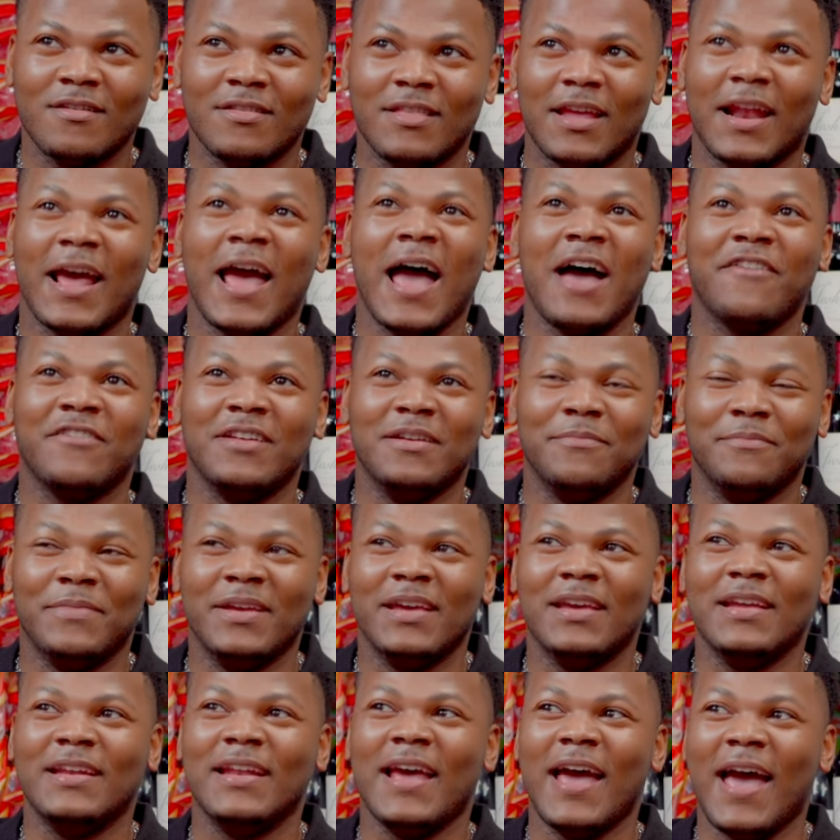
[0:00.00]
that I haven't
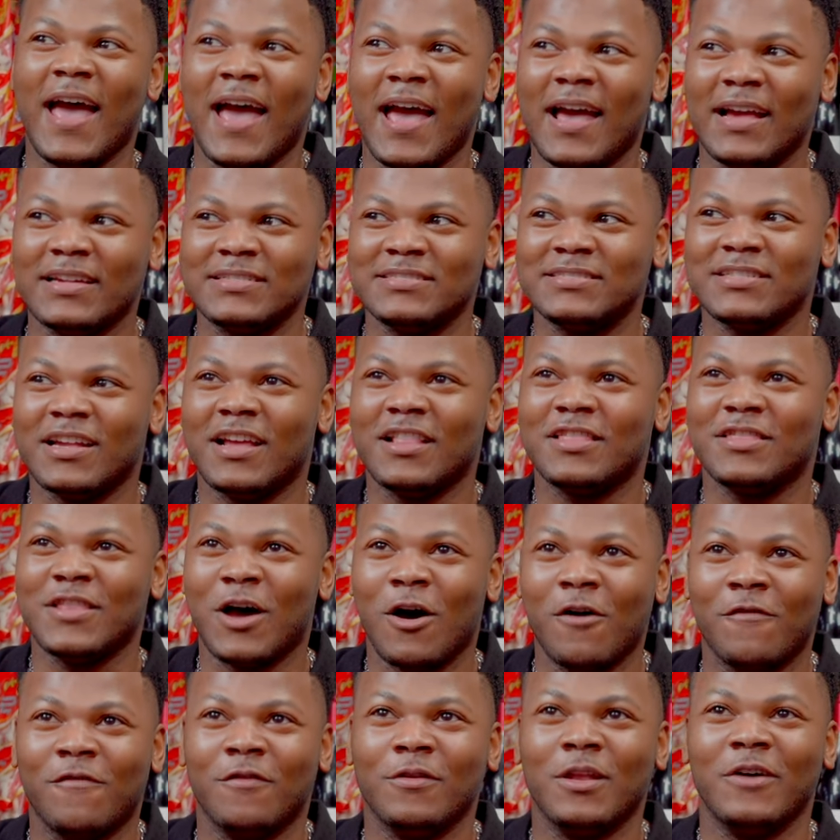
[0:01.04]
been as
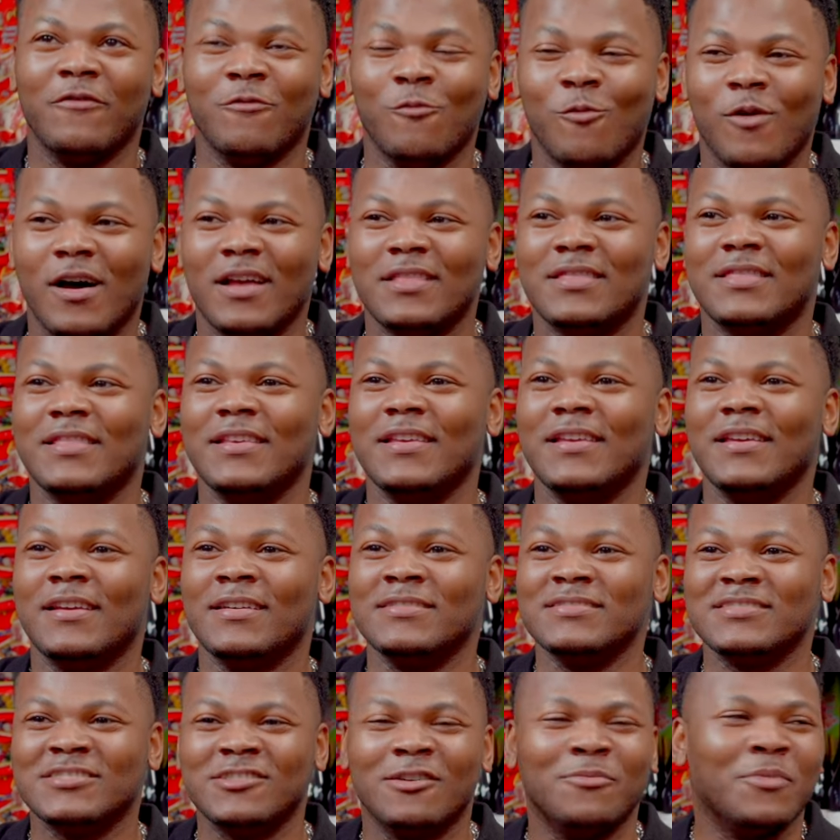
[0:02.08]
thoughtful of what the
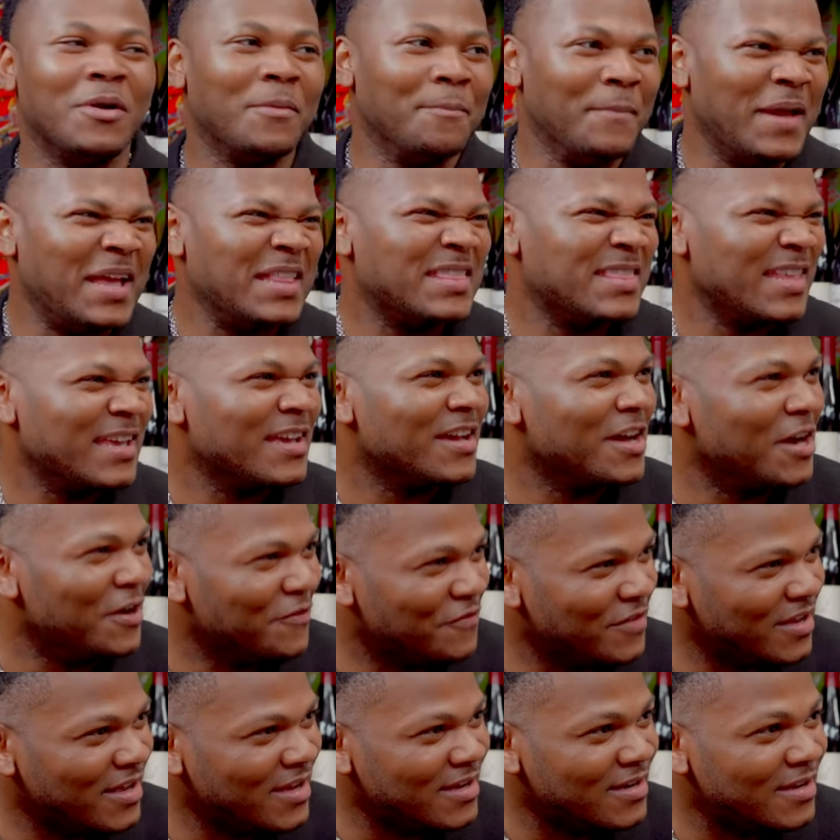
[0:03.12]
consumer may think of mm.
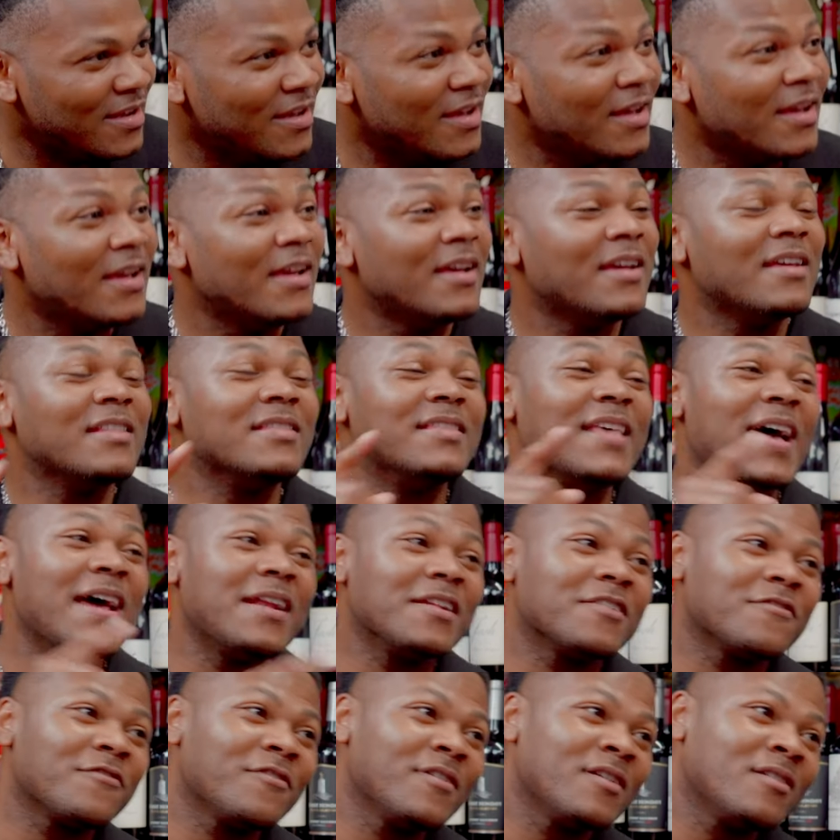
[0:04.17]
it. Mm-hmm. That
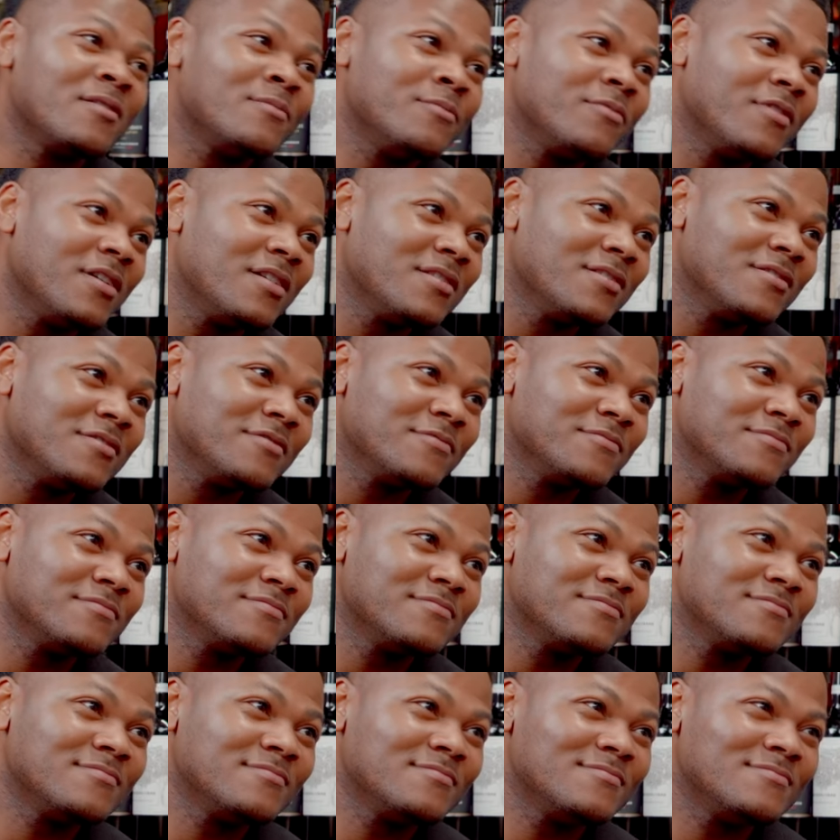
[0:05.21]
is freedom, brother. Mm.
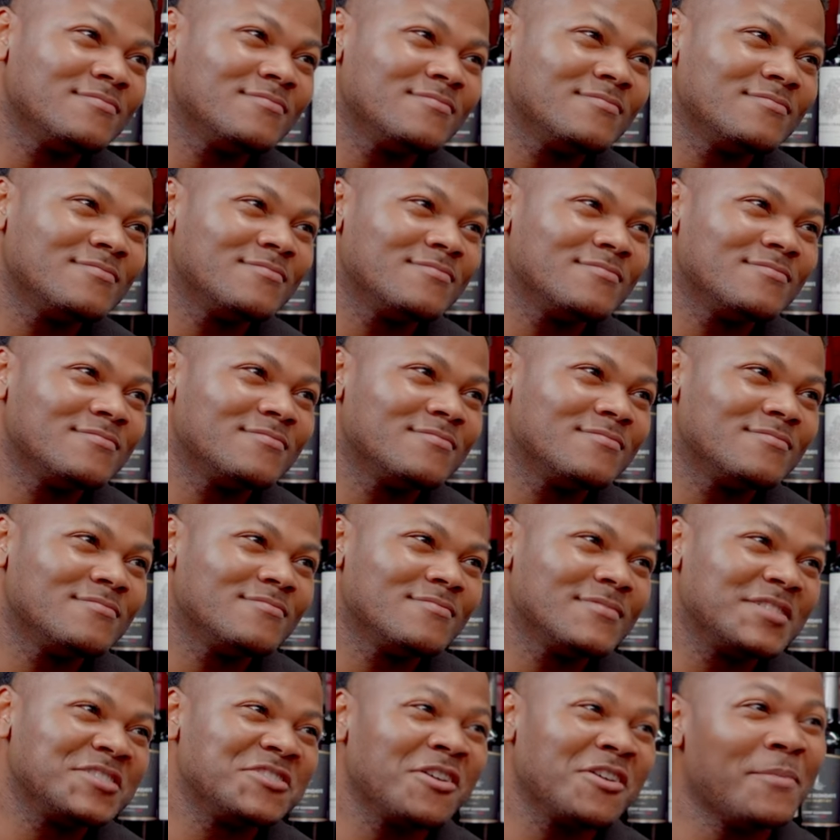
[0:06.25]

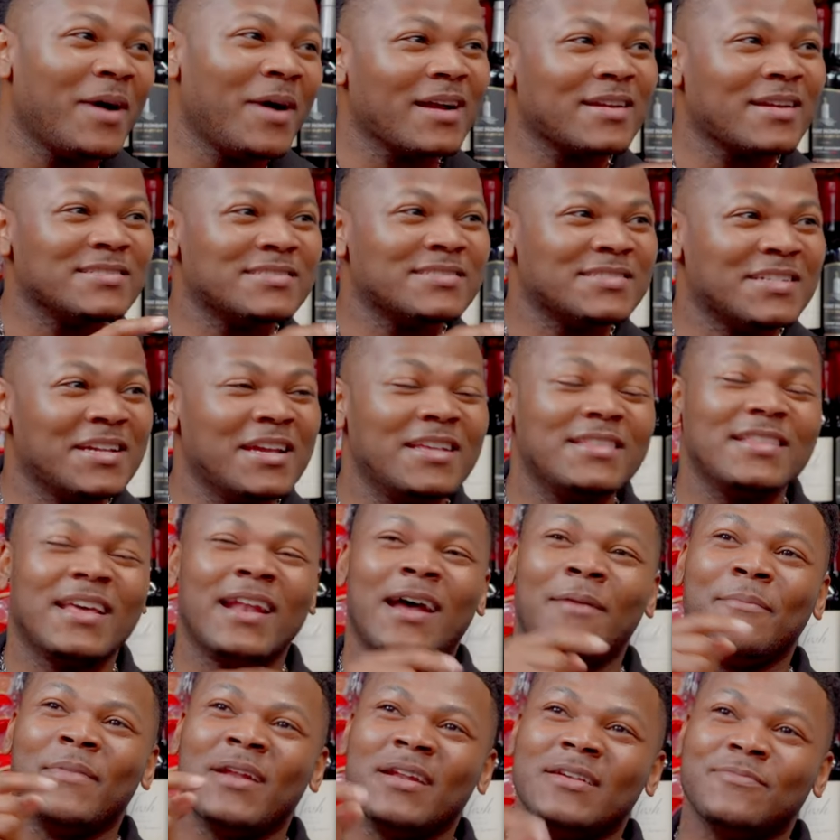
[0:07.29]
So am I content that
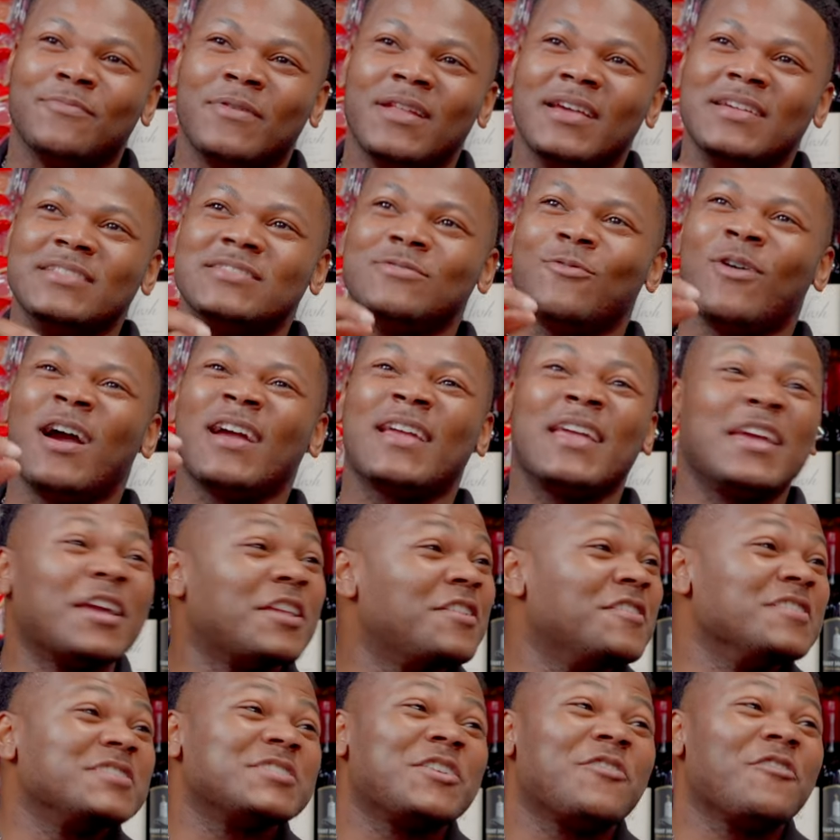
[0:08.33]
I'm in a place where I can
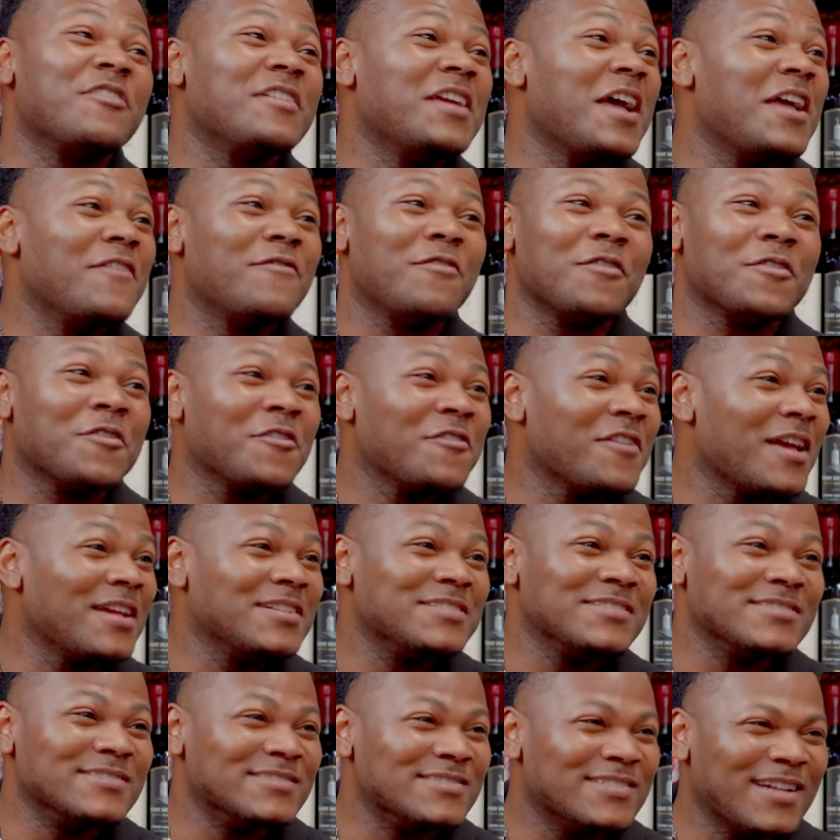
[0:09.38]
just create for
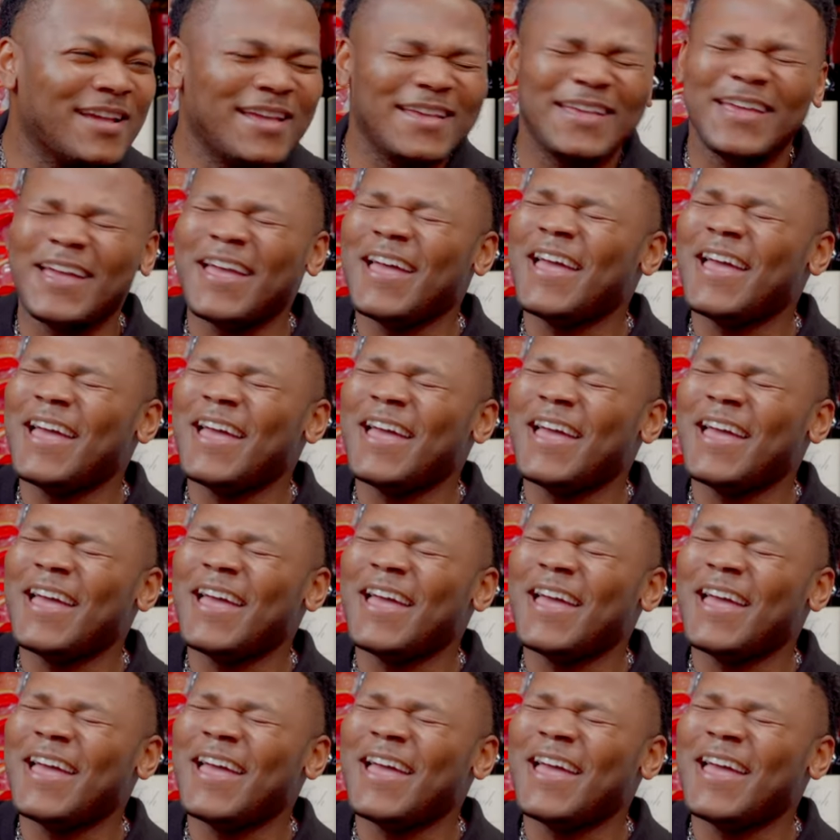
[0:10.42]
creation's sake? Yeah.